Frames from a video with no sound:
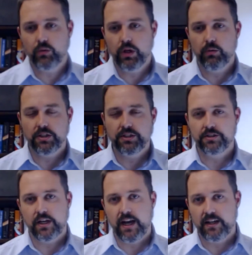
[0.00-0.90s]
and what
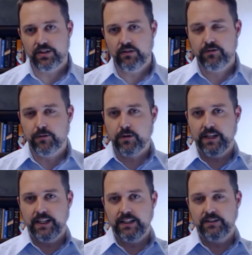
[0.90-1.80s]
you're asking for
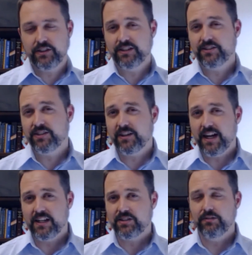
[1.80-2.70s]
is consider
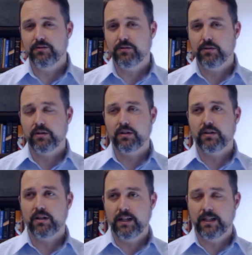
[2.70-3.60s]
asking
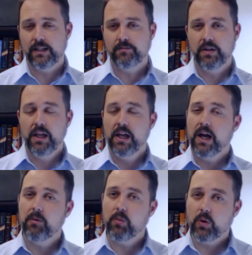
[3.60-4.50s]
for um,
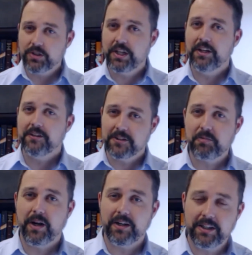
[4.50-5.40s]
a more generous
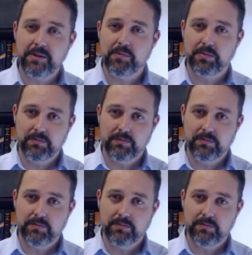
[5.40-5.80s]
parenting